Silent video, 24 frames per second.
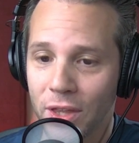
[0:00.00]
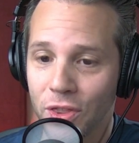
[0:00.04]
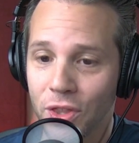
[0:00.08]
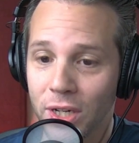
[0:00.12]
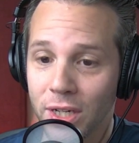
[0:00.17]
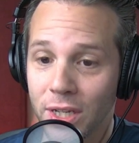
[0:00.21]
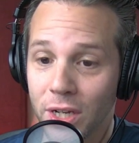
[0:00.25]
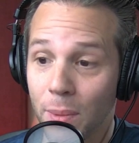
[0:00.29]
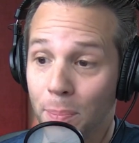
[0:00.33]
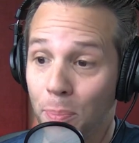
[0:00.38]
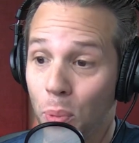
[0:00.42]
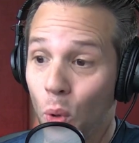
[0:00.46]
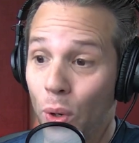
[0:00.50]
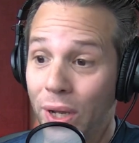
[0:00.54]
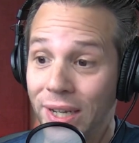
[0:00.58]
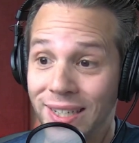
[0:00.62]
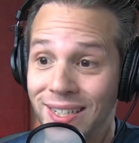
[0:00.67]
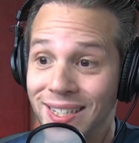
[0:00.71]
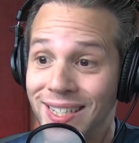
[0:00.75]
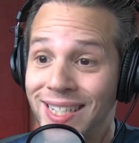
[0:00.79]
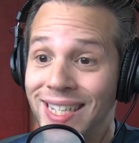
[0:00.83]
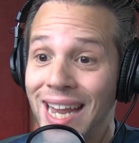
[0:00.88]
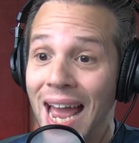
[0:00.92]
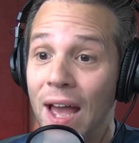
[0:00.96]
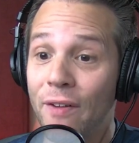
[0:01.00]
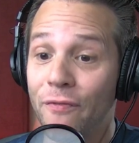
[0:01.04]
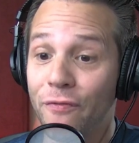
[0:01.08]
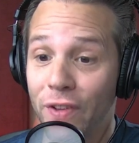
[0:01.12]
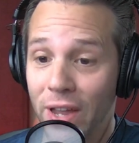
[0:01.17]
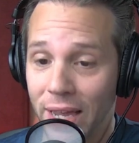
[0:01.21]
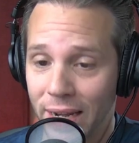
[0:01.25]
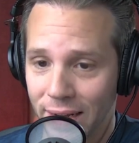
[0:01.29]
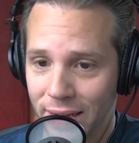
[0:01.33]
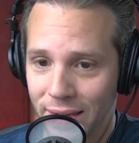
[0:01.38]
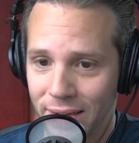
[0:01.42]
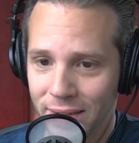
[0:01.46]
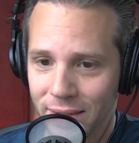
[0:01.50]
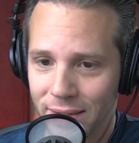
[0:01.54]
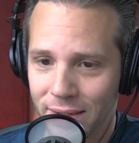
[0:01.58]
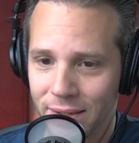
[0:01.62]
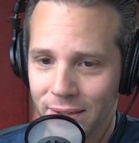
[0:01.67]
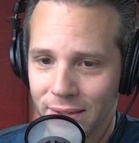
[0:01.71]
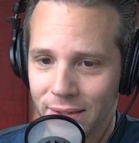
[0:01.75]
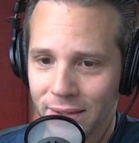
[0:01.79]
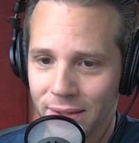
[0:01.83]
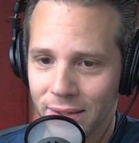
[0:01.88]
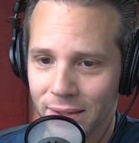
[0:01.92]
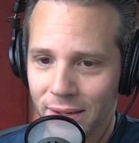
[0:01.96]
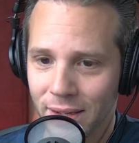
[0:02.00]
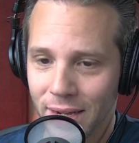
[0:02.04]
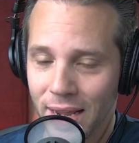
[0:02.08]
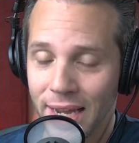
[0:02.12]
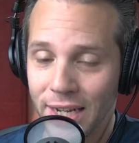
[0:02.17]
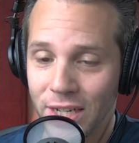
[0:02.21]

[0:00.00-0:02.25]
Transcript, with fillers: I think did a point seven in